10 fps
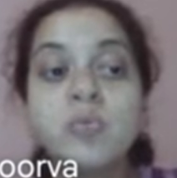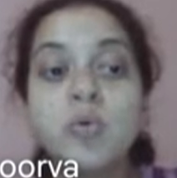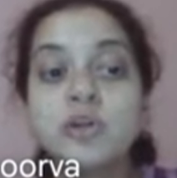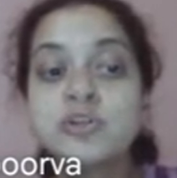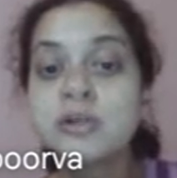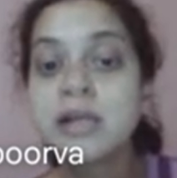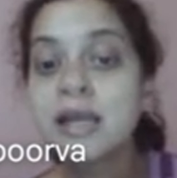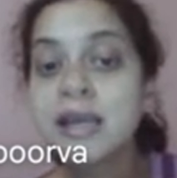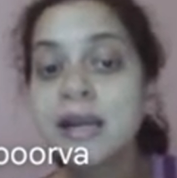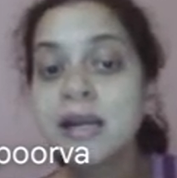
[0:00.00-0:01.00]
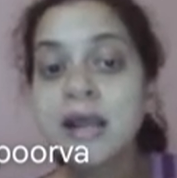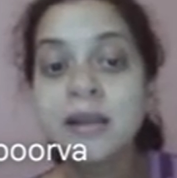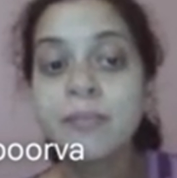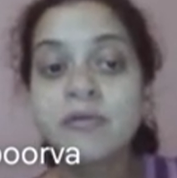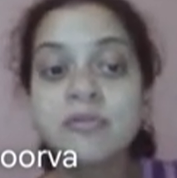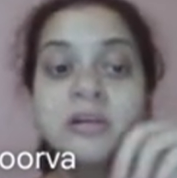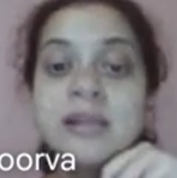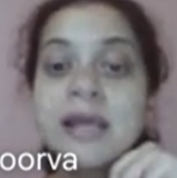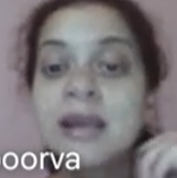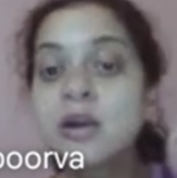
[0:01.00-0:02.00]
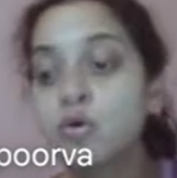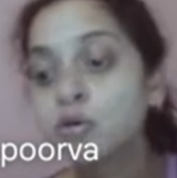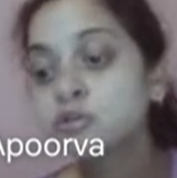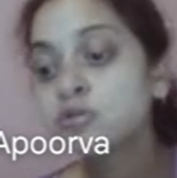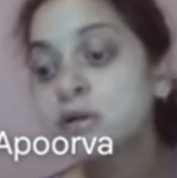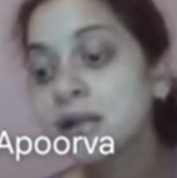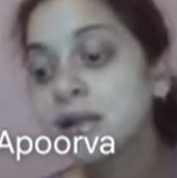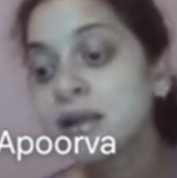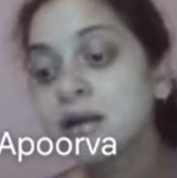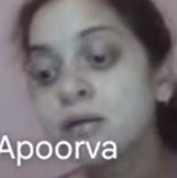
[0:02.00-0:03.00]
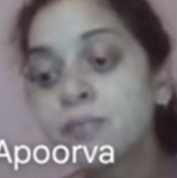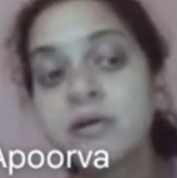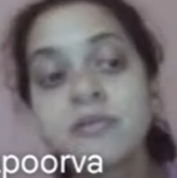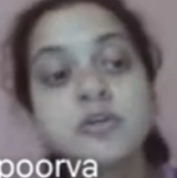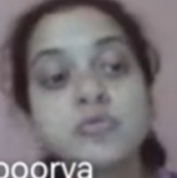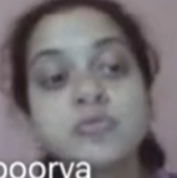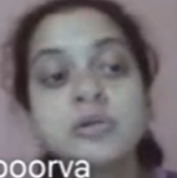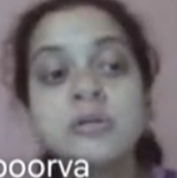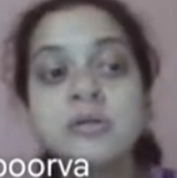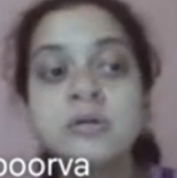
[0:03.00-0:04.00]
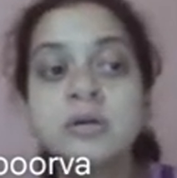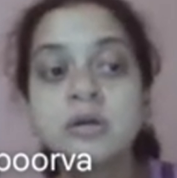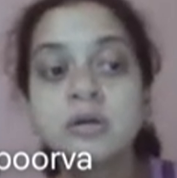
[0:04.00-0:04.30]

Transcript: government wants to delegate any power, they can also delegate power to the